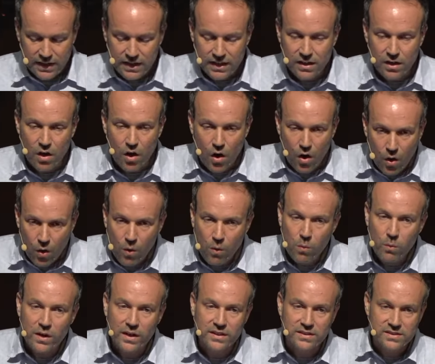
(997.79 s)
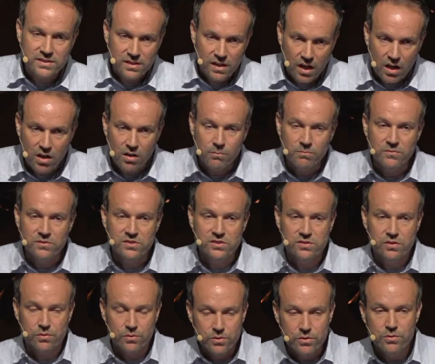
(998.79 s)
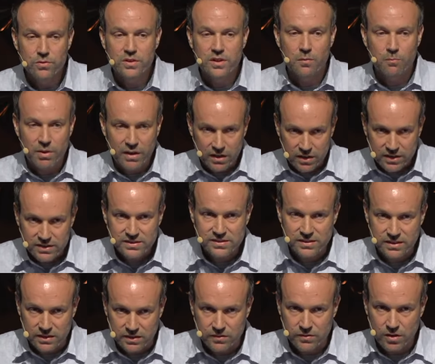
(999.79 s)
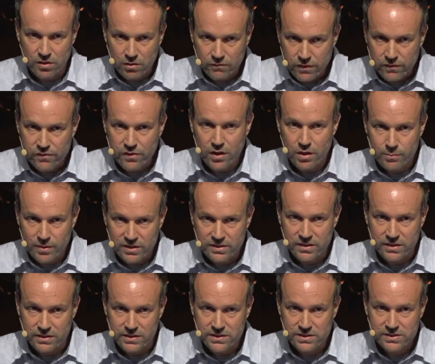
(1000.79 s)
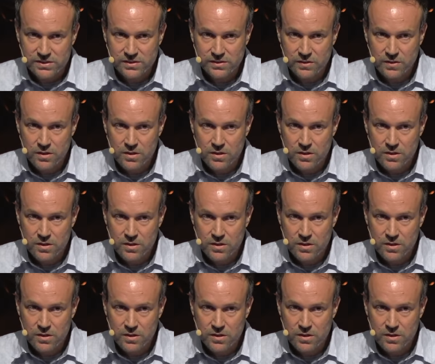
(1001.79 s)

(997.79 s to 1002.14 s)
it always comes through comparison. I don't know if you've thought about this.